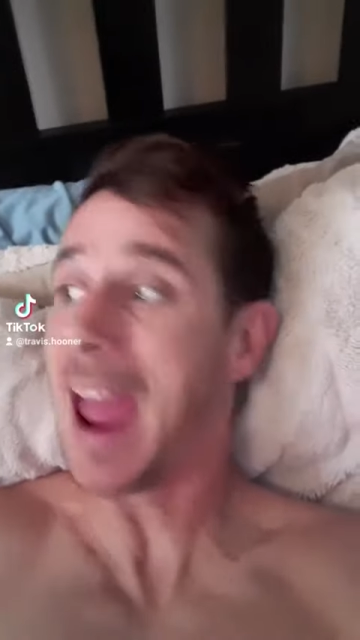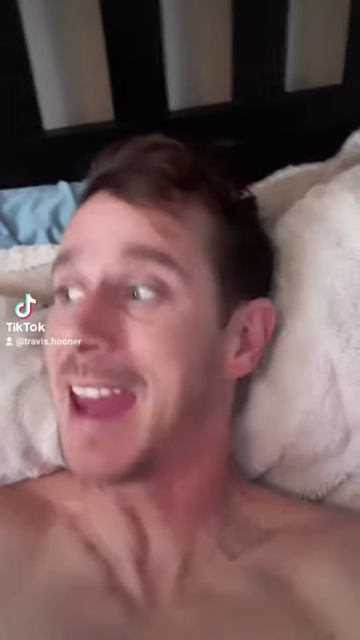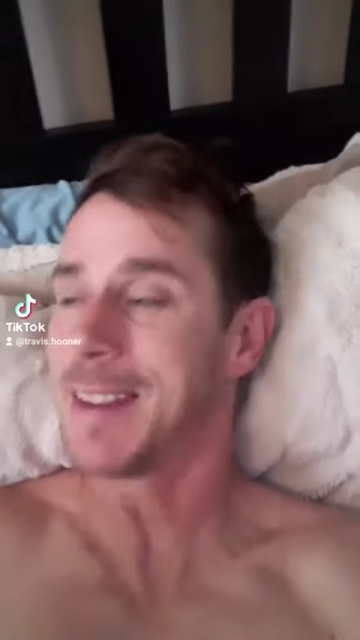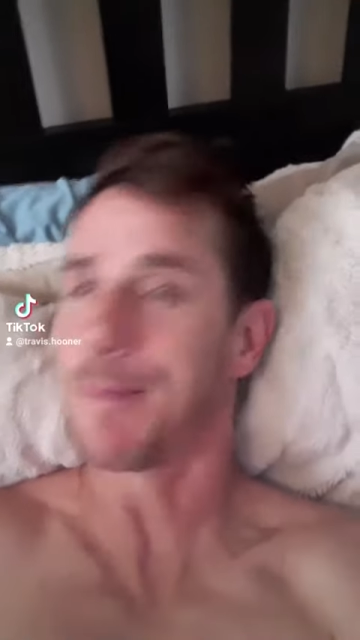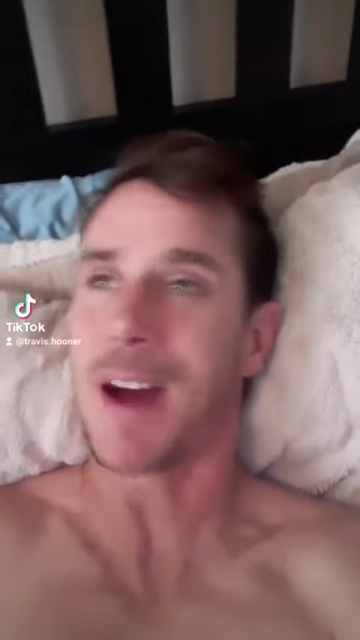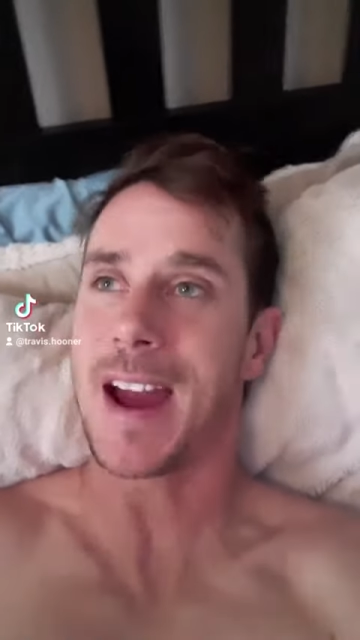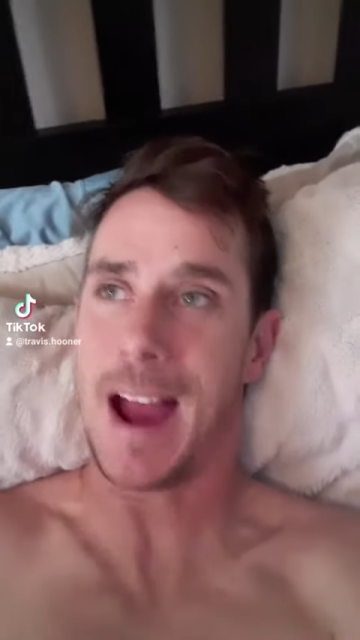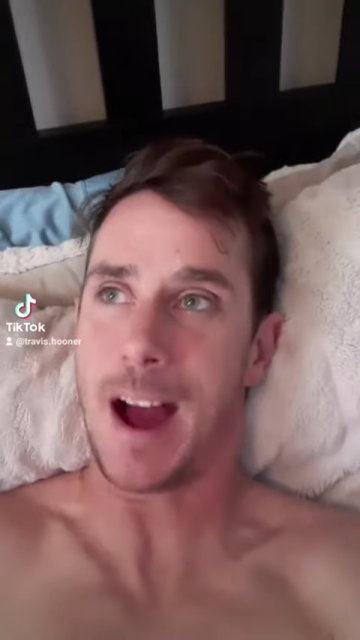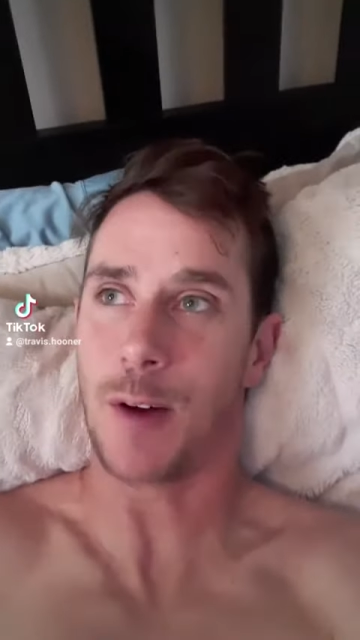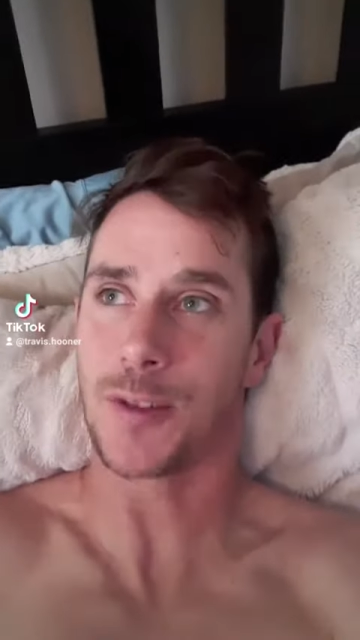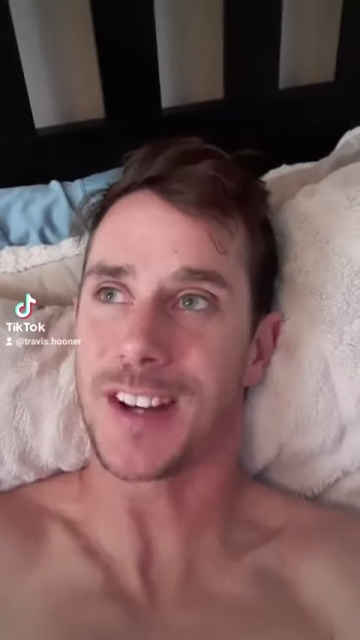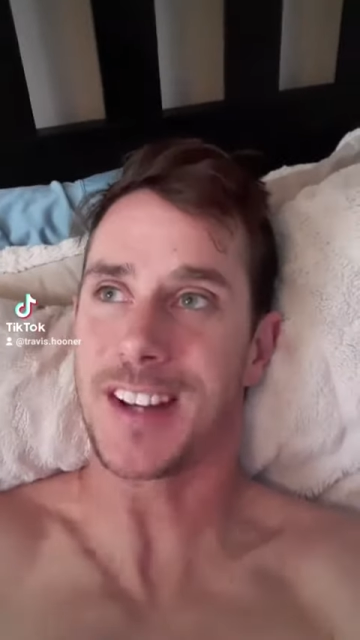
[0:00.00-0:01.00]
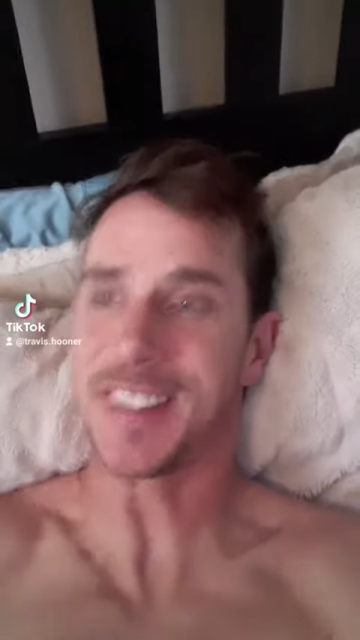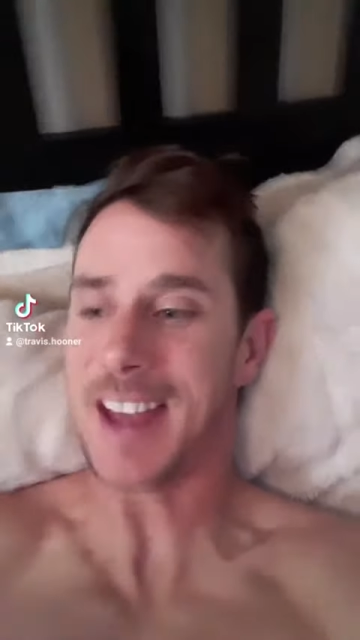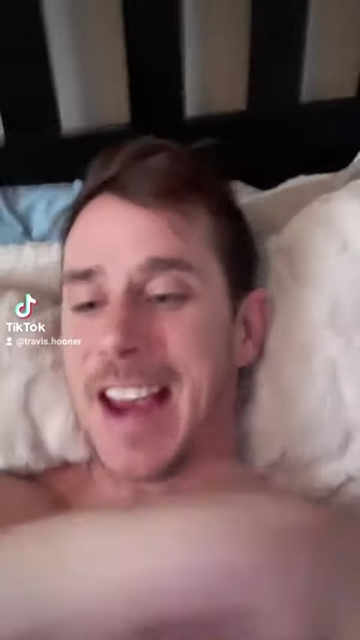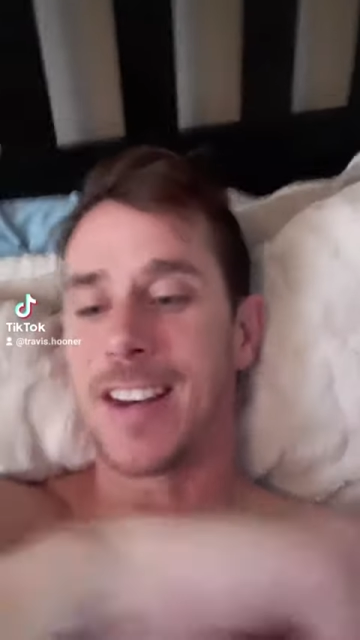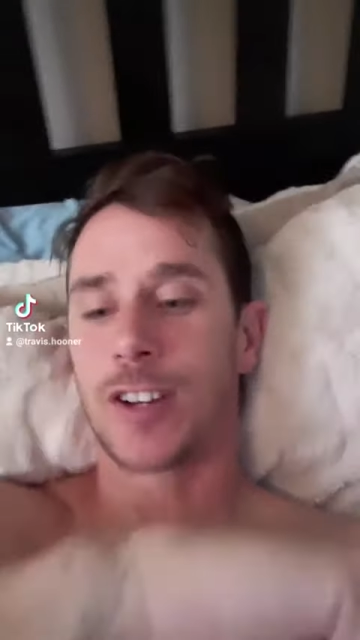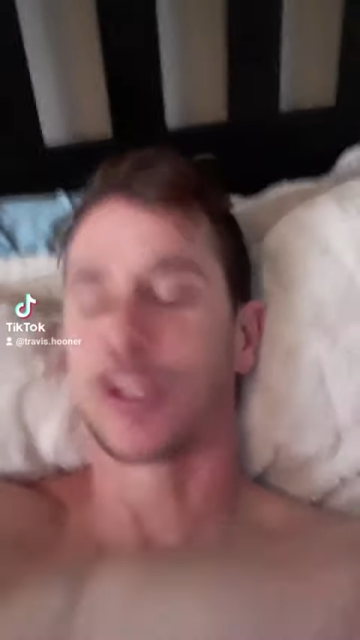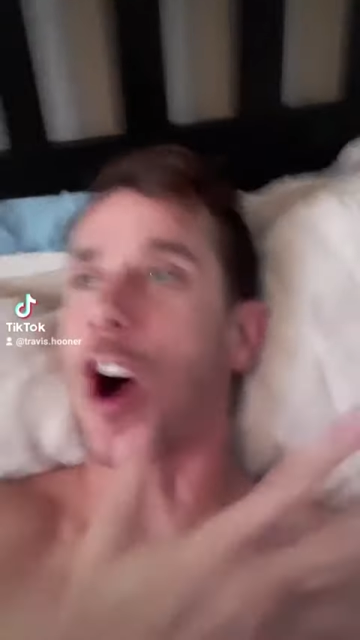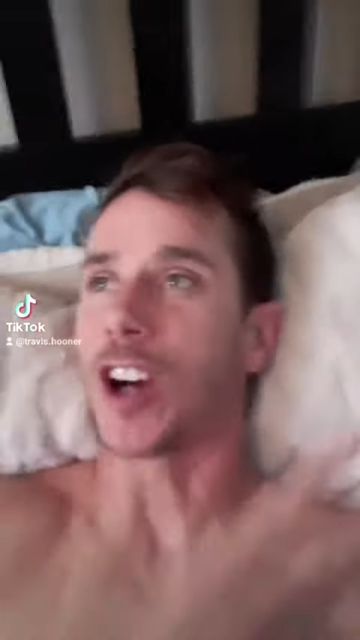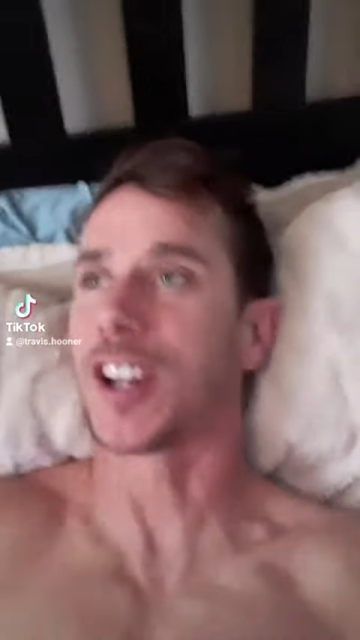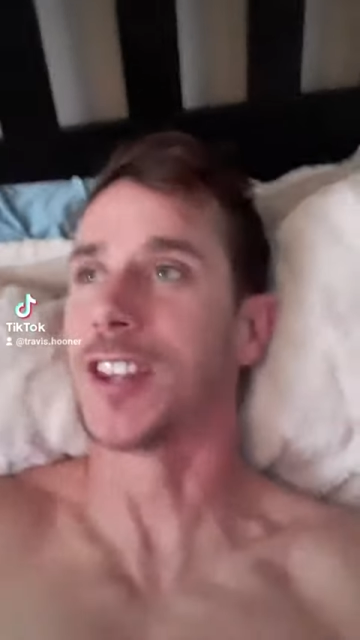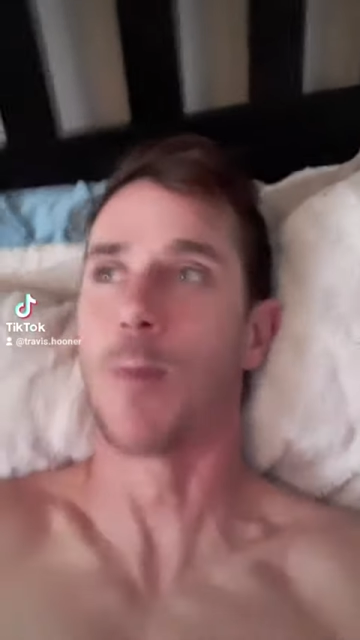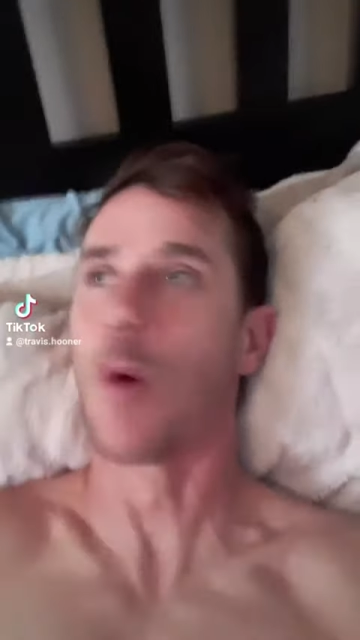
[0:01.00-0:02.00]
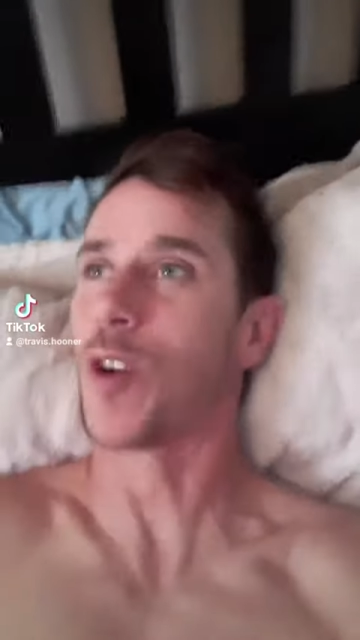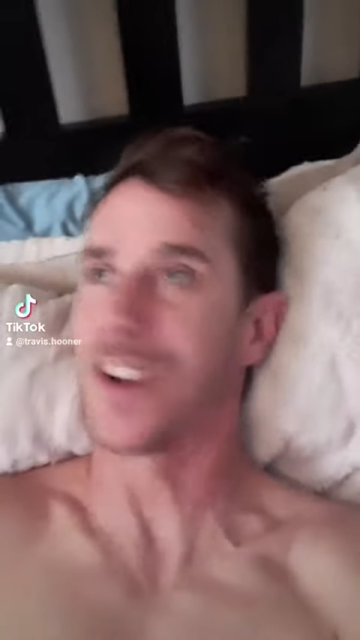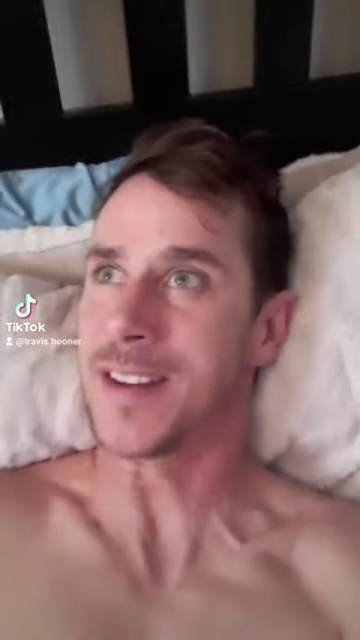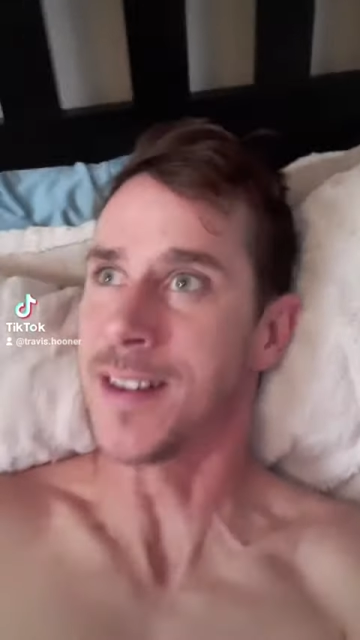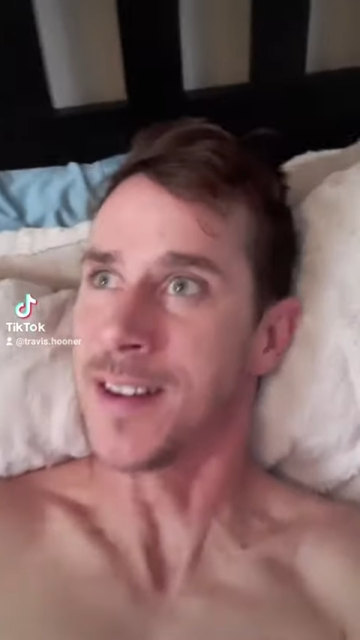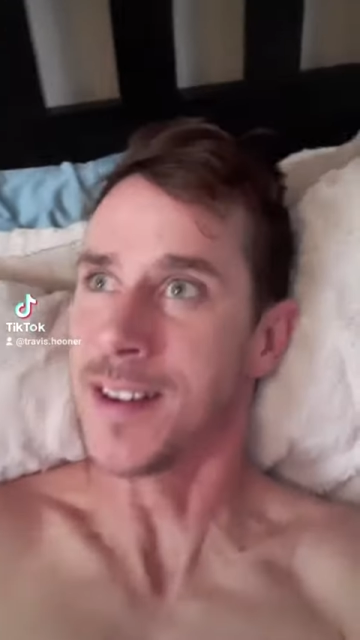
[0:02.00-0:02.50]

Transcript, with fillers: and in my house? It's eight o'clock in the morning.